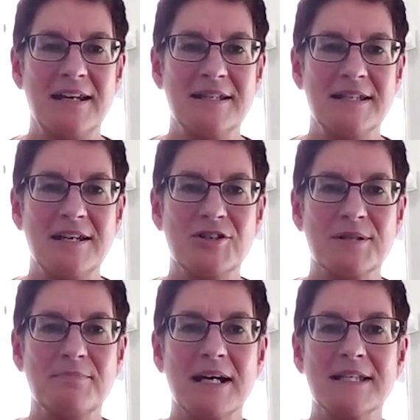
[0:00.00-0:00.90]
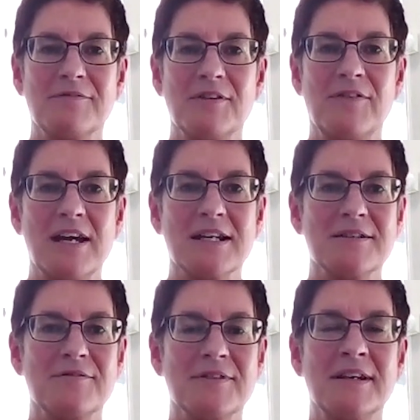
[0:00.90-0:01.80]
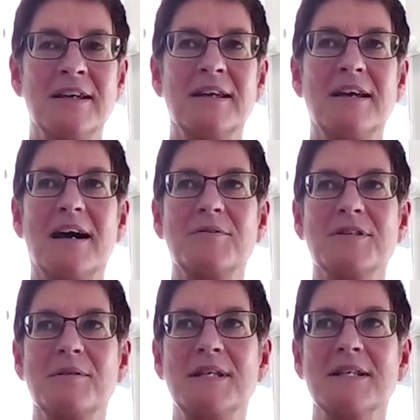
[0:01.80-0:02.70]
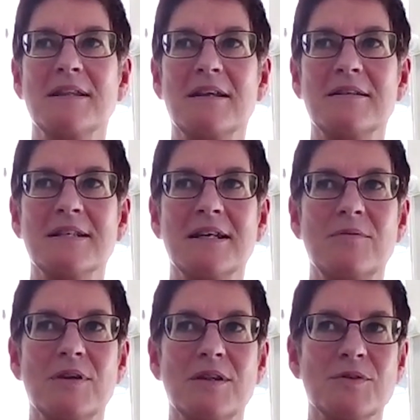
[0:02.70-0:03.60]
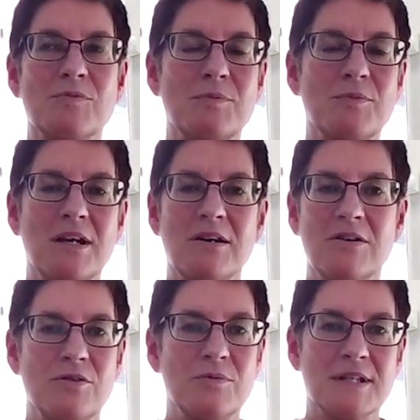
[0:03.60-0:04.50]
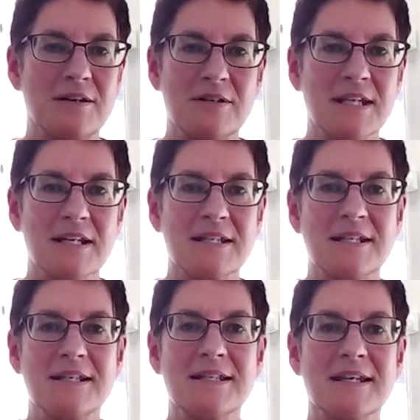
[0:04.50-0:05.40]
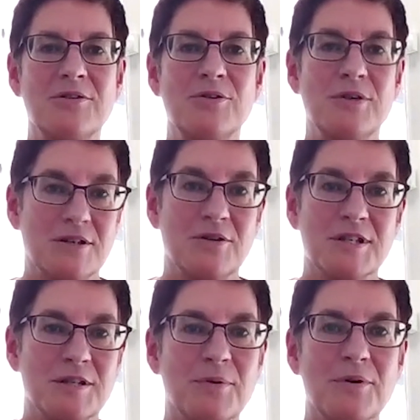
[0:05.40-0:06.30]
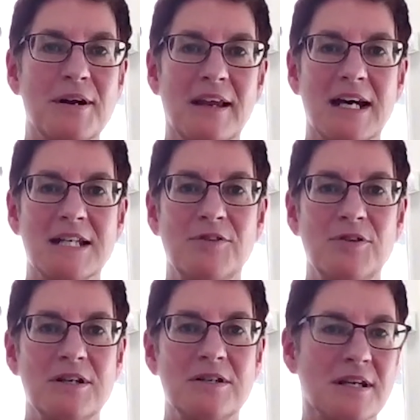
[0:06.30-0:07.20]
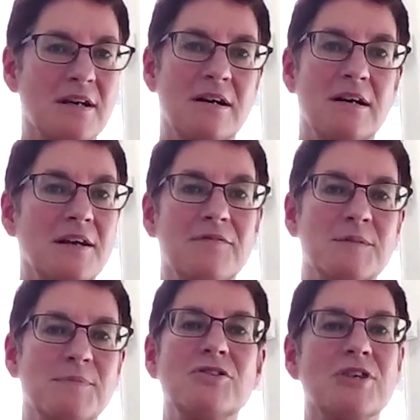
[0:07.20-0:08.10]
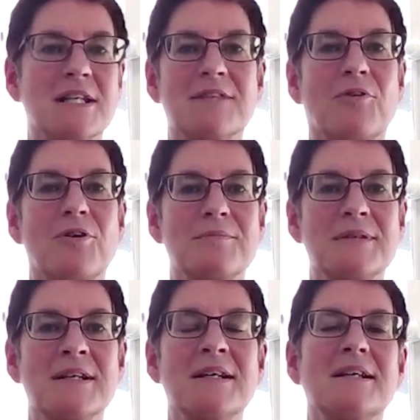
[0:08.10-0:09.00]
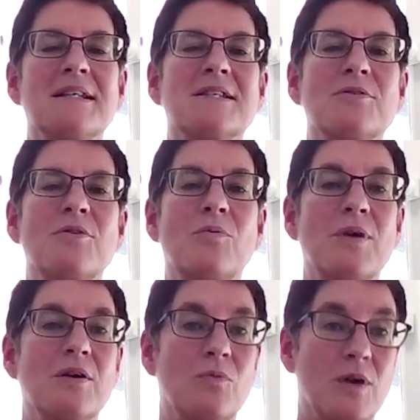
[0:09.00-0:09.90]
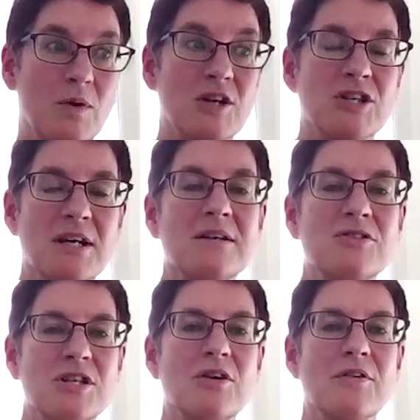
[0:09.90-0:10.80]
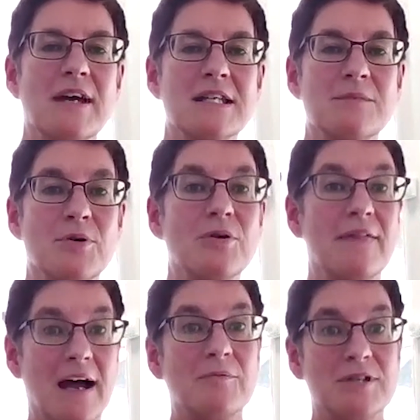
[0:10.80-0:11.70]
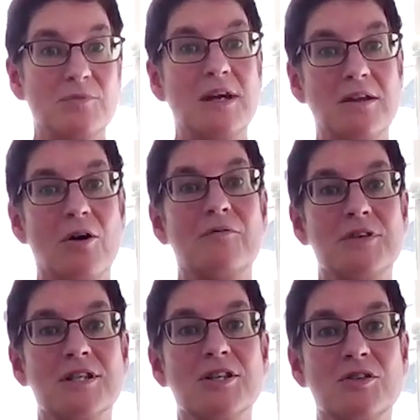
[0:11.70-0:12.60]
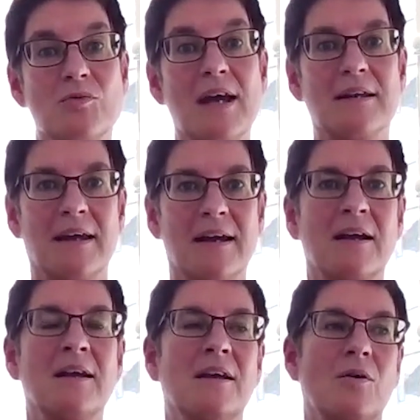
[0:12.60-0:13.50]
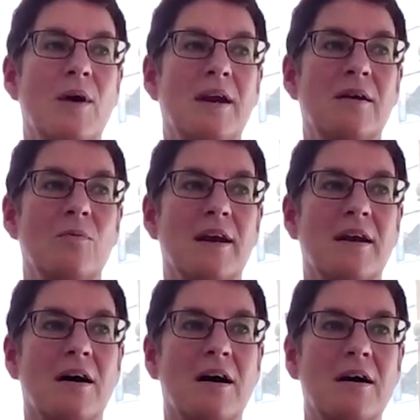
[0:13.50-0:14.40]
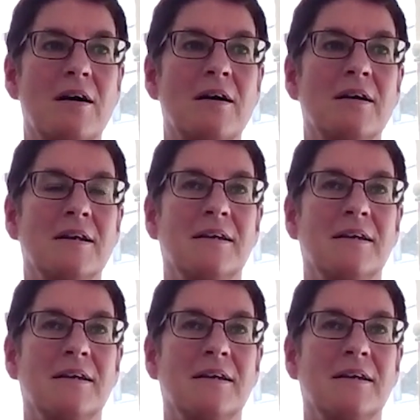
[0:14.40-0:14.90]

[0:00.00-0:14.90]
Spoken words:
stage is massively effective. And I was at a meeting the other day where there was a woman there who was in her 60s who had got support in the last few years, and her life has been transformed. So we're wishing she got that support, and that was the way the conversation went. Like when her